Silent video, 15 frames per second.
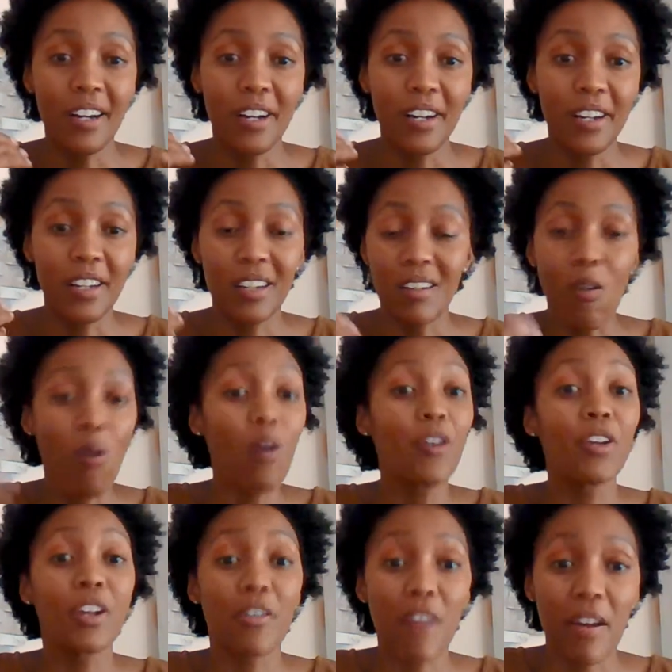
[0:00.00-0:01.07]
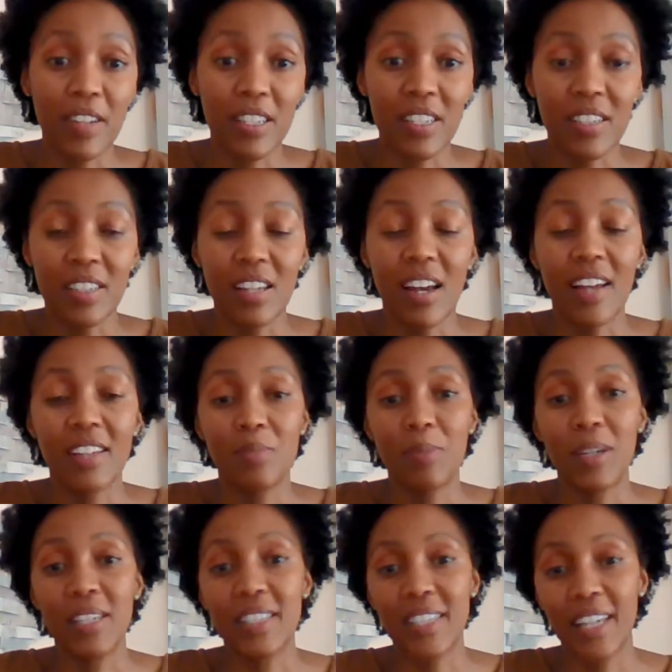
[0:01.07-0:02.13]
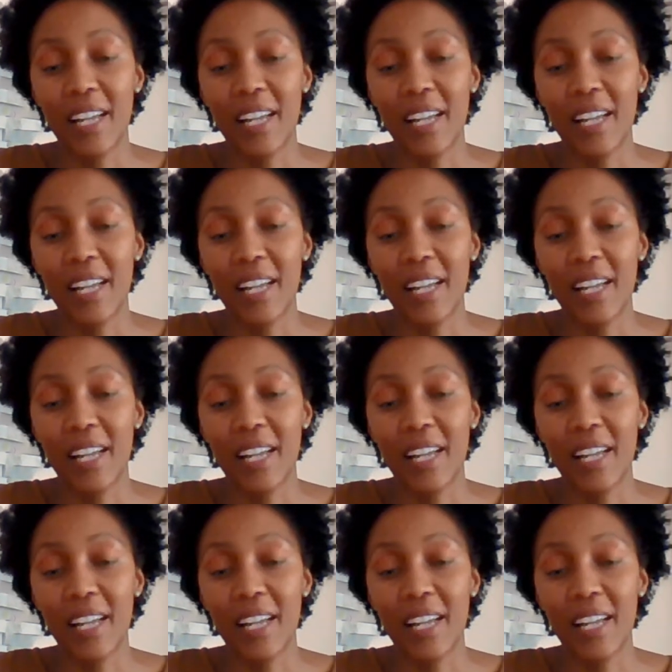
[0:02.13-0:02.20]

all your graphic designs basically.